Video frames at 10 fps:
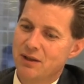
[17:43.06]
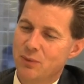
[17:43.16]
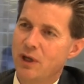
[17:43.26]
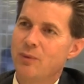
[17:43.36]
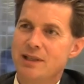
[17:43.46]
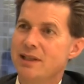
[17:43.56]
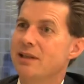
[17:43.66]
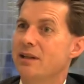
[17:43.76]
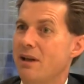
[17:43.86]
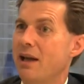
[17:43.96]
the way we did
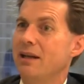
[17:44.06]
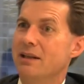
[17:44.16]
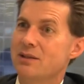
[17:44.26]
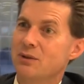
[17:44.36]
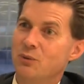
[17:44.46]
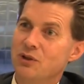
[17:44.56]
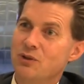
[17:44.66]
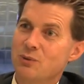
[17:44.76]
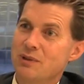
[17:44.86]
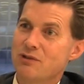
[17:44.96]
in the nineties, which
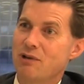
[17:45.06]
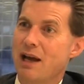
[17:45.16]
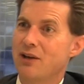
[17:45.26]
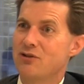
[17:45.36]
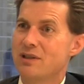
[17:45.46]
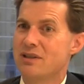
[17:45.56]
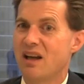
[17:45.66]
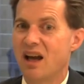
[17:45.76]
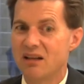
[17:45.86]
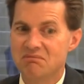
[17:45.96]
is with strategies
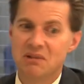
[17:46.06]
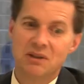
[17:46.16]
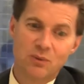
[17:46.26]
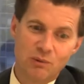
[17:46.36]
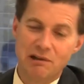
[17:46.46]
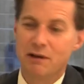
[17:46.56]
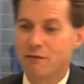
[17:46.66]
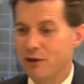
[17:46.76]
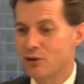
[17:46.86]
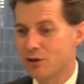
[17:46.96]
that were
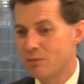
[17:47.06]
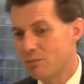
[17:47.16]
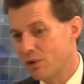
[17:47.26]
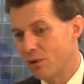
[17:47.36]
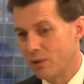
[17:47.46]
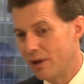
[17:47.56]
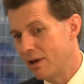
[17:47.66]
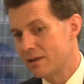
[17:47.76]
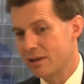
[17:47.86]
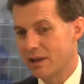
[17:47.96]
inefficient, but were
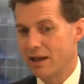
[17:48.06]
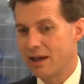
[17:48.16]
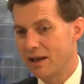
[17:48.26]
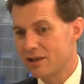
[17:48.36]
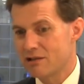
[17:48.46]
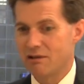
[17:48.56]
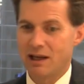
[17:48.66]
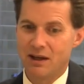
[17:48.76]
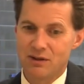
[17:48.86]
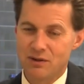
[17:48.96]
hard to get your hands
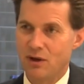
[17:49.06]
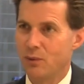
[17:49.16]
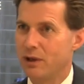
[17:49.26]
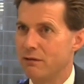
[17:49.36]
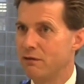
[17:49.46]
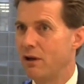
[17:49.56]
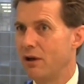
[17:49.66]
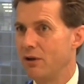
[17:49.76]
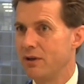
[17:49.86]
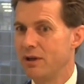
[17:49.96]
around, not well
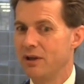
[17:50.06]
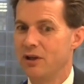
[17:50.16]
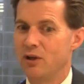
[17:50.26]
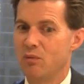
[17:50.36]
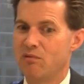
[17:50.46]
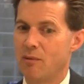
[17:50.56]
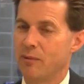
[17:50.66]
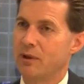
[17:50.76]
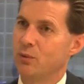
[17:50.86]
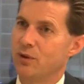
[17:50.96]
followed,
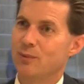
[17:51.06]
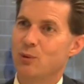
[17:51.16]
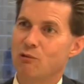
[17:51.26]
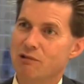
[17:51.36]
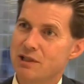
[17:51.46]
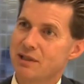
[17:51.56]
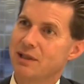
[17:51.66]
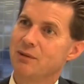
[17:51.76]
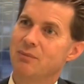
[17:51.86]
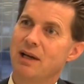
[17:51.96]
probably were more
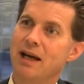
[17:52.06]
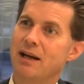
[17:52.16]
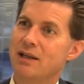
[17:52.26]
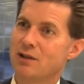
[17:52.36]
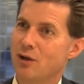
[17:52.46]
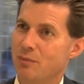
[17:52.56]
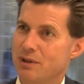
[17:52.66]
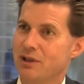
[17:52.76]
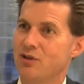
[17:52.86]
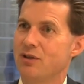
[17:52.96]
risky, but had less
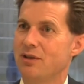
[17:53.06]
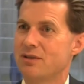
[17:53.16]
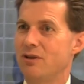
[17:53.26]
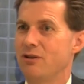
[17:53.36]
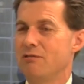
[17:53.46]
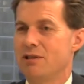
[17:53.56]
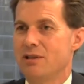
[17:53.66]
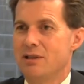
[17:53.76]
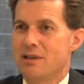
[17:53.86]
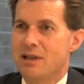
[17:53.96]
competition, and so the
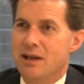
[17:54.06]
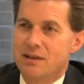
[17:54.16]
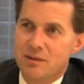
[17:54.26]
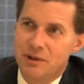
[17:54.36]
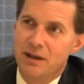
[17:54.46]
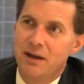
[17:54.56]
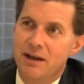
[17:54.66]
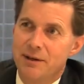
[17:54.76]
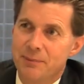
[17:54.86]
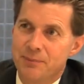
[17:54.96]
returns tended to be
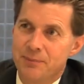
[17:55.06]
higher.